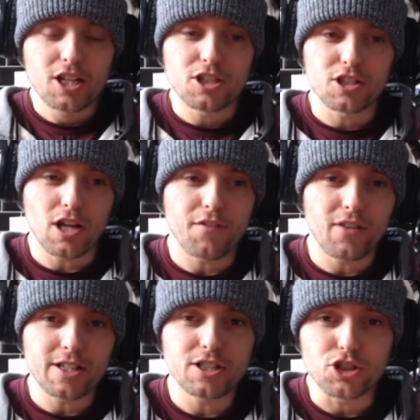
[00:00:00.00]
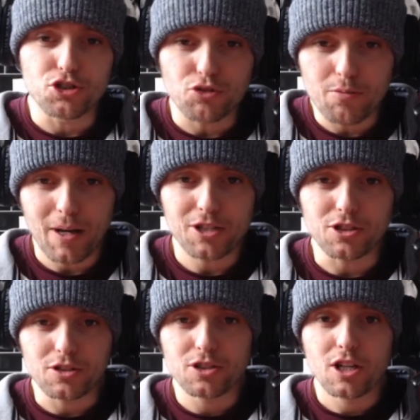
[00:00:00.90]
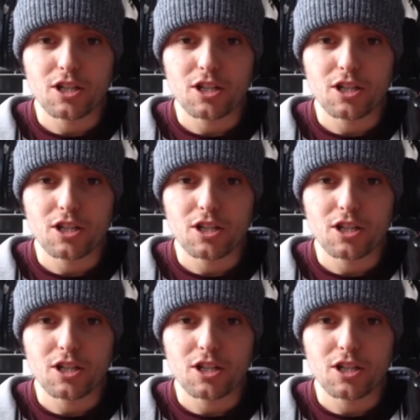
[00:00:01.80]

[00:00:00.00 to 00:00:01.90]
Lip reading: to start finding your true passions,